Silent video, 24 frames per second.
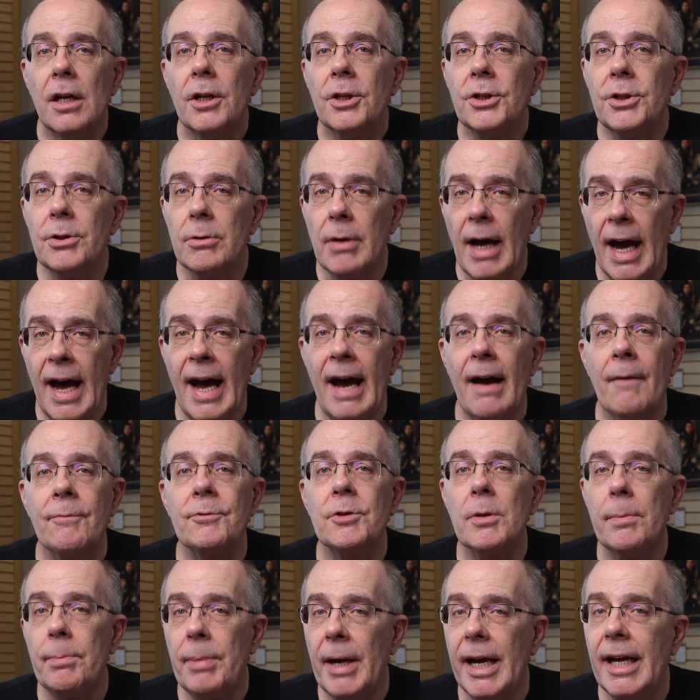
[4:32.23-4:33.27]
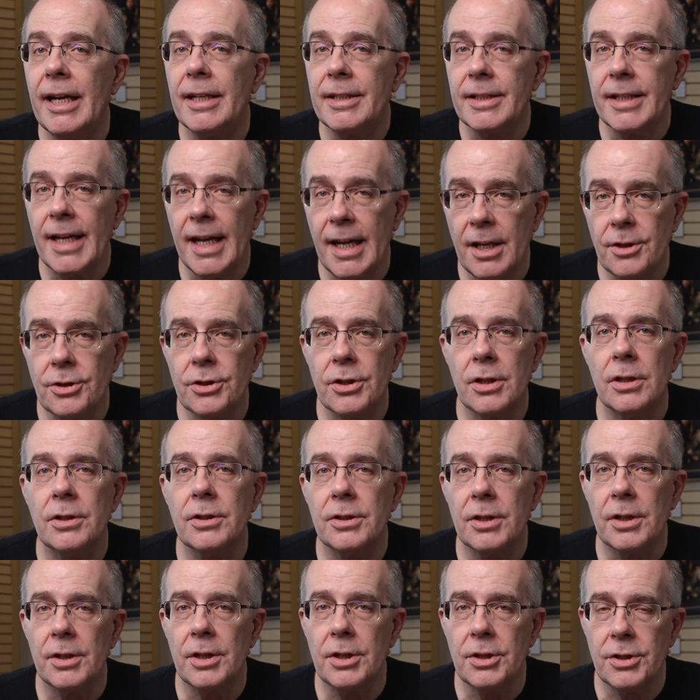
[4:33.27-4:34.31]
You have to pay attention
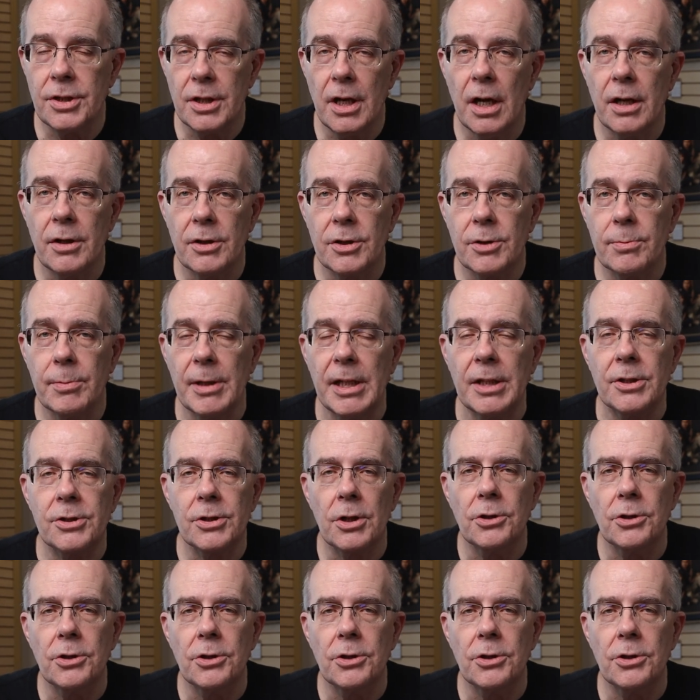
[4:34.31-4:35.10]
to the shutter speed.